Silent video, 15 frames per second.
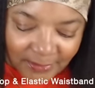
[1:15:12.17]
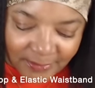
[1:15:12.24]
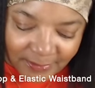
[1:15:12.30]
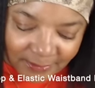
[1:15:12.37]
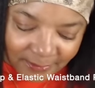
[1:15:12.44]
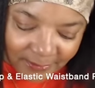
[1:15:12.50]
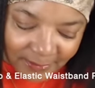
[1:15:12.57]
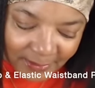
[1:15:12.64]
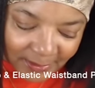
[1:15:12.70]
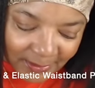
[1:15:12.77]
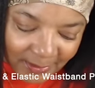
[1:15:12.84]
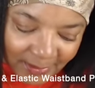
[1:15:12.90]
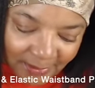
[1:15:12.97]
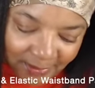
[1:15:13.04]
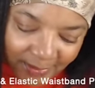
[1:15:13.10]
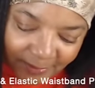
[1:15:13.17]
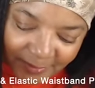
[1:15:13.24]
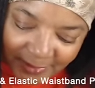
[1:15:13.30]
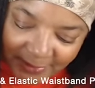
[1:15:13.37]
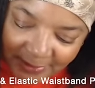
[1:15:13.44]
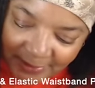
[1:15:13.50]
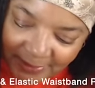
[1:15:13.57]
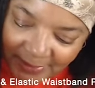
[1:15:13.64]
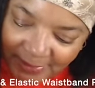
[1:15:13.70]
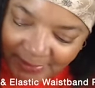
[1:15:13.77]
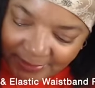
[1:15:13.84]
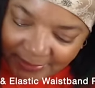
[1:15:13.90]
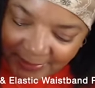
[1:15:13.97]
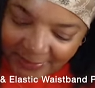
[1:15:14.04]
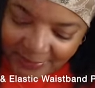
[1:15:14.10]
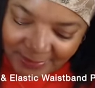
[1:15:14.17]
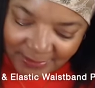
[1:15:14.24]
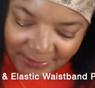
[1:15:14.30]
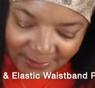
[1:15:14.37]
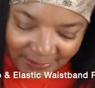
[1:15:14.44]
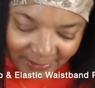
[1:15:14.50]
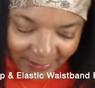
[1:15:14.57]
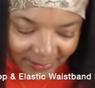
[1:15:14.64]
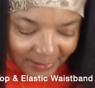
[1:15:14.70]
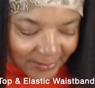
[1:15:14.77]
So I'm excited to see.